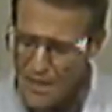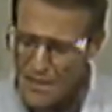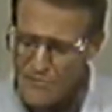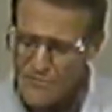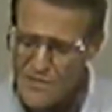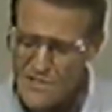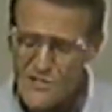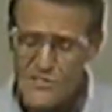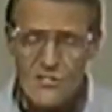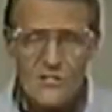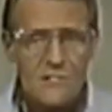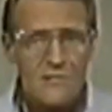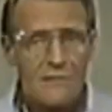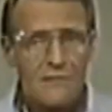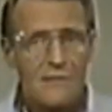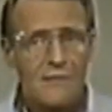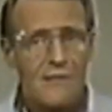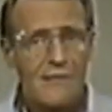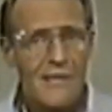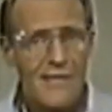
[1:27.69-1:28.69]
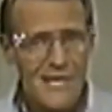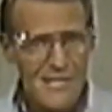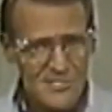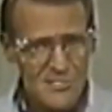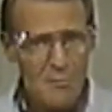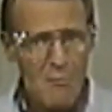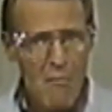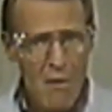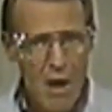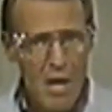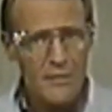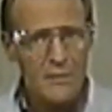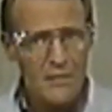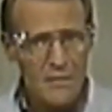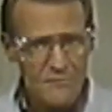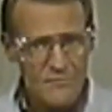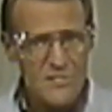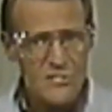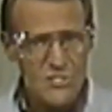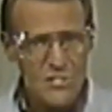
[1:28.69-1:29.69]
This is a model
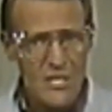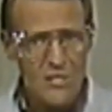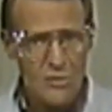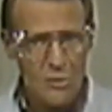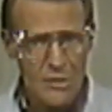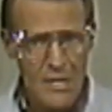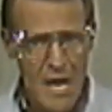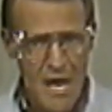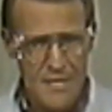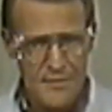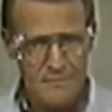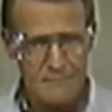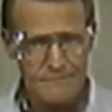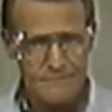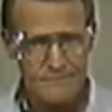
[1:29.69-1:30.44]
of a single atom.